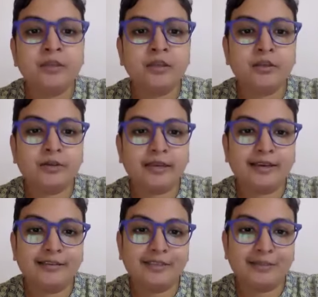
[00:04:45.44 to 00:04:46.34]
You
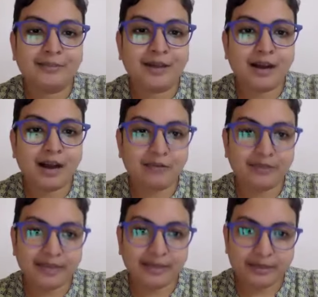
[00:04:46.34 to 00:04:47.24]
can give them half
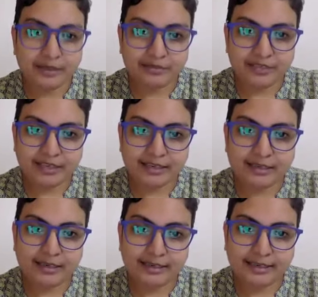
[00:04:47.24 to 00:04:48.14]
a tablet if they're an
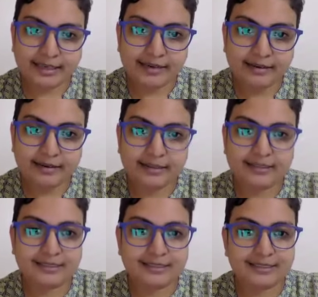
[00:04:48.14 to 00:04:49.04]
adult cat.
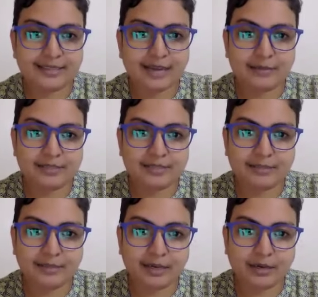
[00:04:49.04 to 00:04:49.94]
This just calms
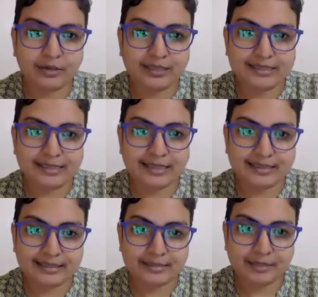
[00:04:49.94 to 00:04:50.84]
them down and
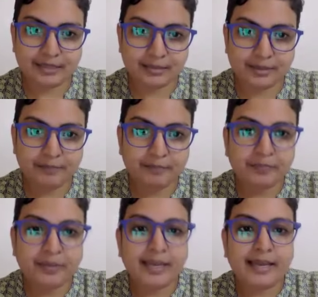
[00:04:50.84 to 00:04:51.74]
sedates them a little bit.
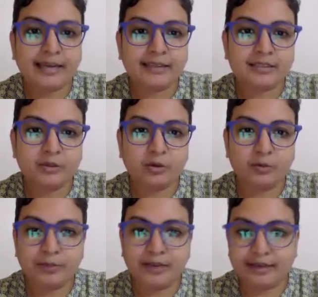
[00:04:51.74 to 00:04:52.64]
And it's a
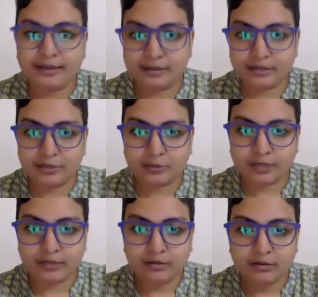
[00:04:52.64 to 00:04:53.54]
good painkiller as
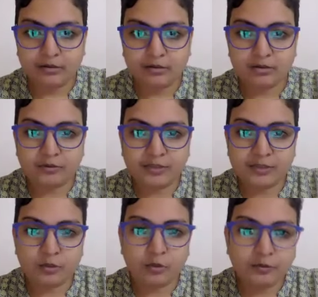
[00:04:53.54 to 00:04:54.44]
well. So if
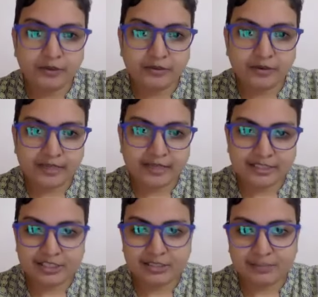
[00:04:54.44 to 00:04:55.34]
there's no fever and
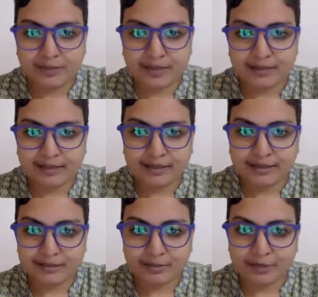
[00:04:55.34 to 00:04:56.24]
there's just pain, then
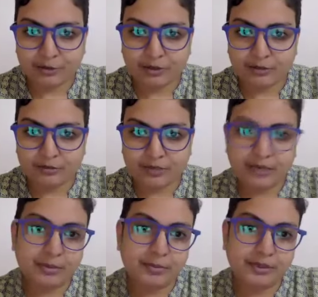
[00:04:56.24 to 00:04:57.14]
it's better to give
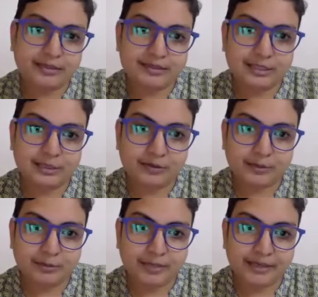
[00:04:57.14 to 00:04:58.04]
gabapentin instead of
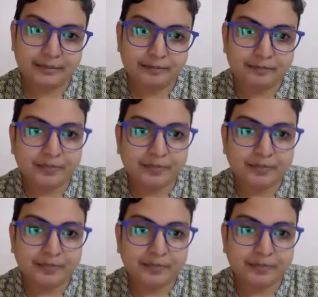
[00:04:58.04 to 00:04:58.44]
Himpirin.